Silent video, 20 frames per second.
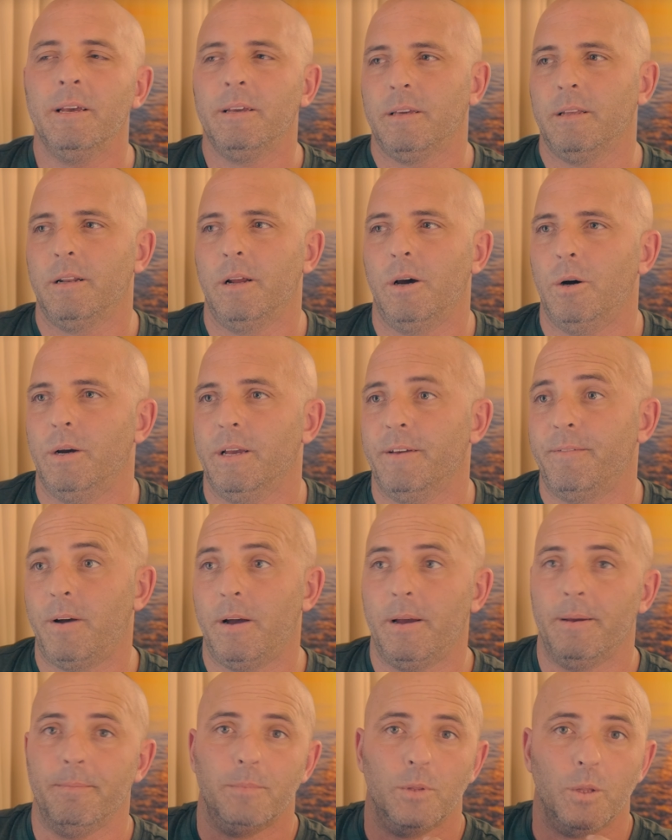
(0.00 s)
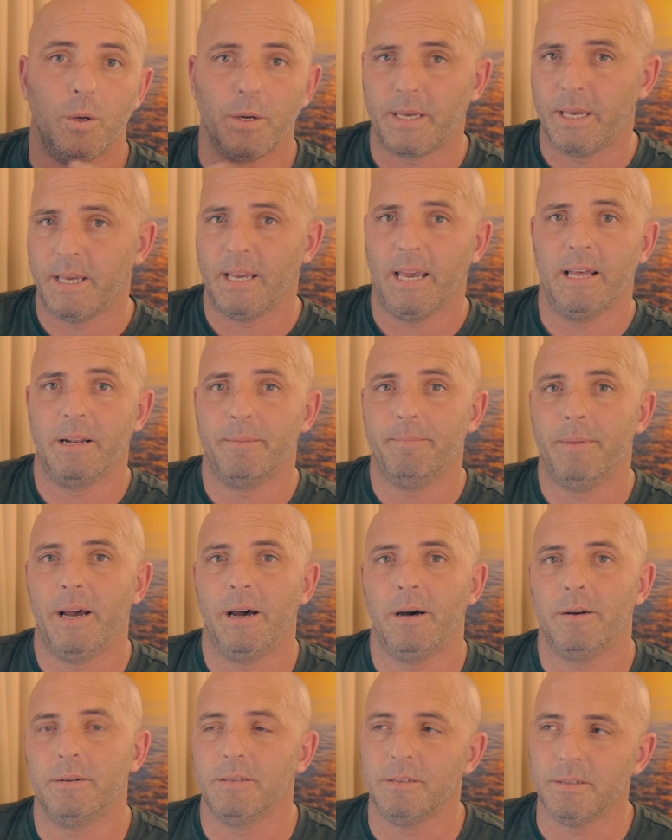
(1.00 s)
If I'm looking at a
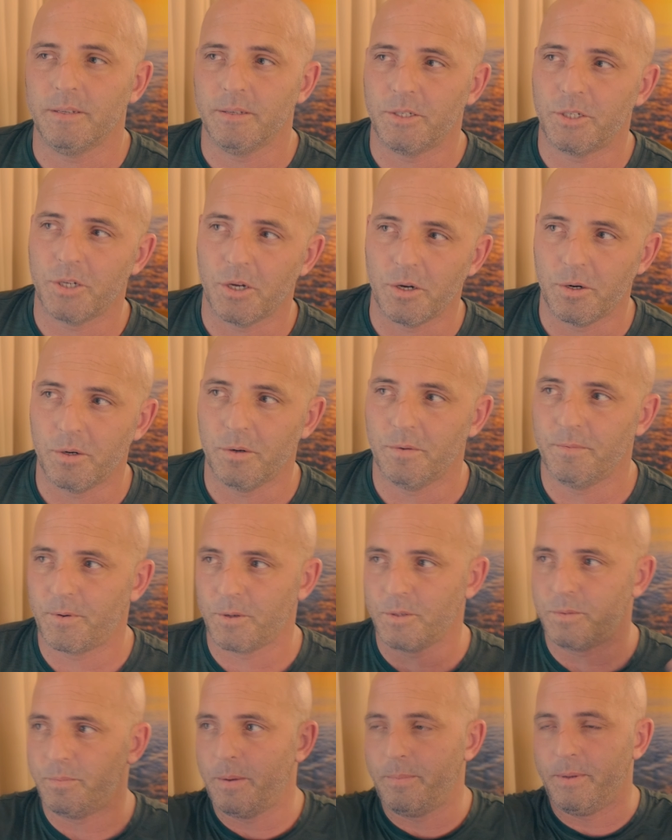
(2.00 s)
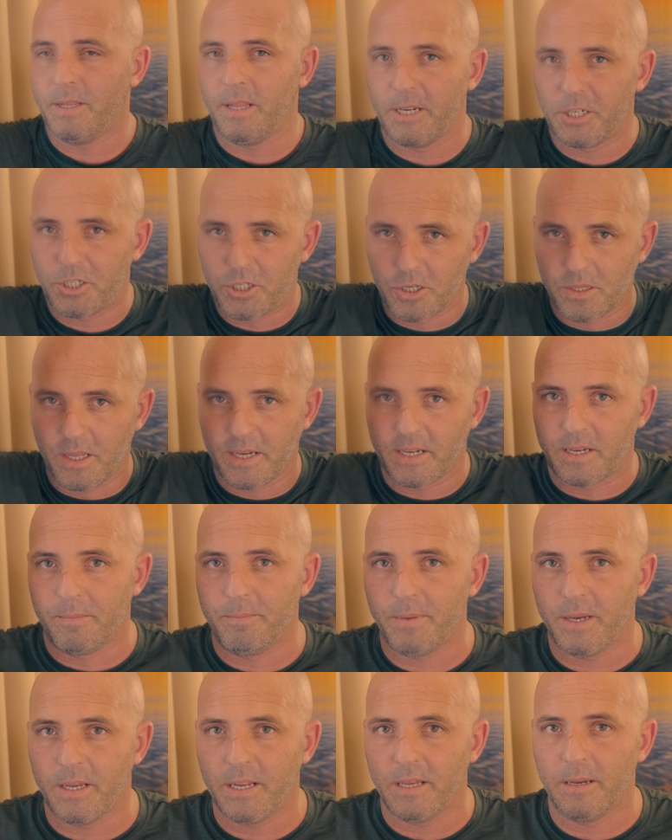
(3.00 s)
mountain, you show first maybe show a
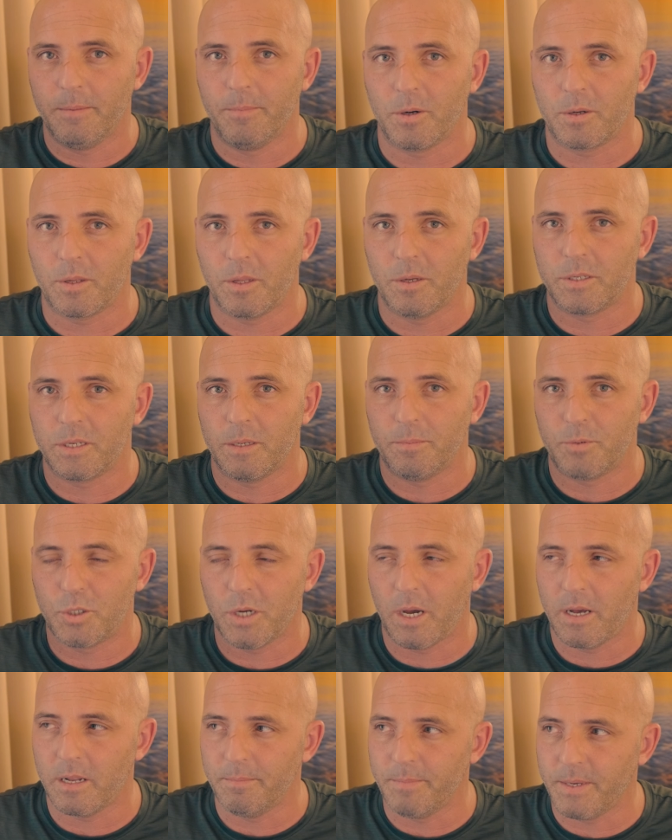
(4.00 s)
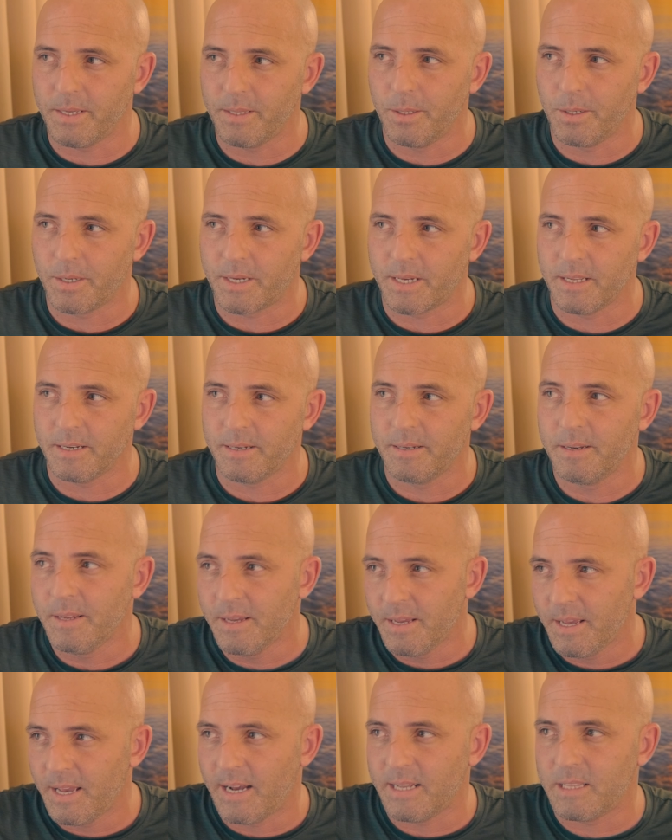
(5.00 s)
medium or close up shot of me looking
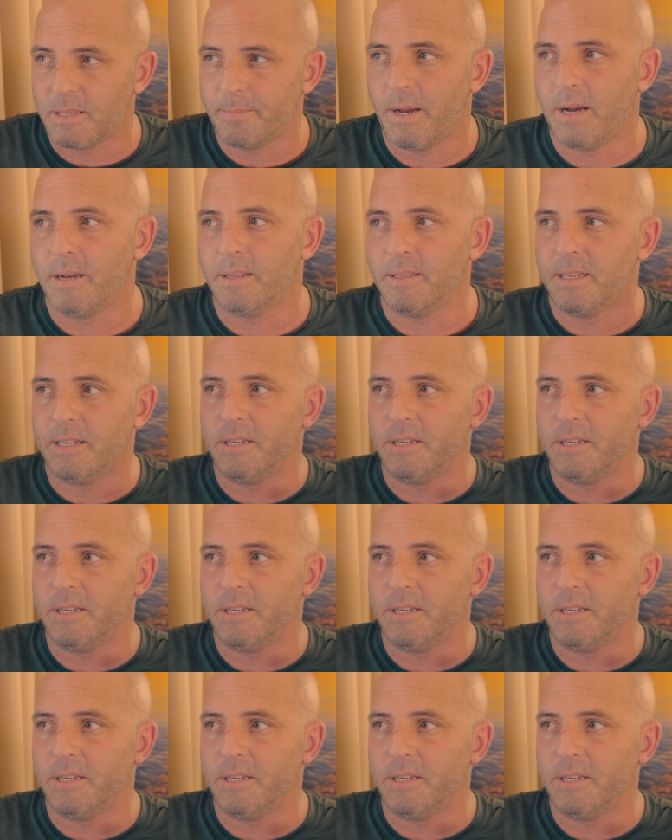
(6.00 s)
at the mountain.